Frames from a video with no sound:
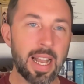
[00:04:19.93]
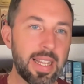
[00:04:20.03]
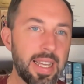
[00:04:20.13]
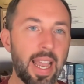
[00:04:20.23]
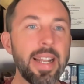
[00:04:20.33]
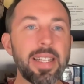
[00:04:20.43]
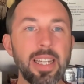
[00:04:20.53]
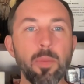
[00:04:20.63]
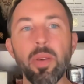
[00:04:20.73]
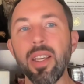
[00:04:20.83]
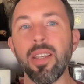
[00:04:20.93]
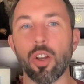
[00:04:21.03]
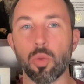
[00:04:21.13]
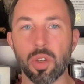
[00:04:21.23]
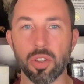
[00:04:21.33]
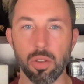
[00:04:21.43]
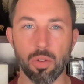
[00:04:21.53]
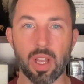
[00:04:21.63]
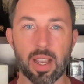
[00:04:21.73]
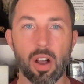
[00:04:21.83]
the ATP yield would slow
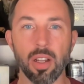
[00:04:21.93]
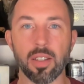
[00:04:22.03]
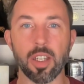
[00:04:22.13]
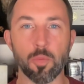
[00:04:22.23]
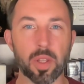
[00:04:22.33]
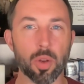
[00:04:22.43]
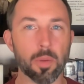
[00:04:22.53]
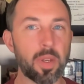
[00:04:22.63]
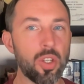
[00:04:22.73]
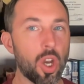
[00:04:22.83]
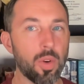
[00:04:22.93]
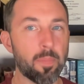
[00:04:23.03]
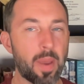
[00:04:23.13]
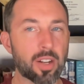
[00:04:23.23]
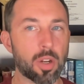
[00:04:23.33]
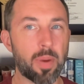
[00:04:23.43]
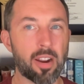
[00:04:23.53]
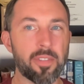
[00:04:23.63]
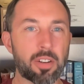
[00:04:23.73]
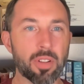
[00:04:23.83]
glycolysis, but there would be no impact on
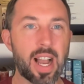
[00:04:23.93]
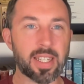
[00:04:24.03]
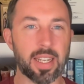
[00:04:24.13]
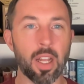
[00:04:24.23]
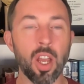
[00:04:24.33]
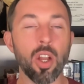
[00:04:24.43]
pyruvate or lactate.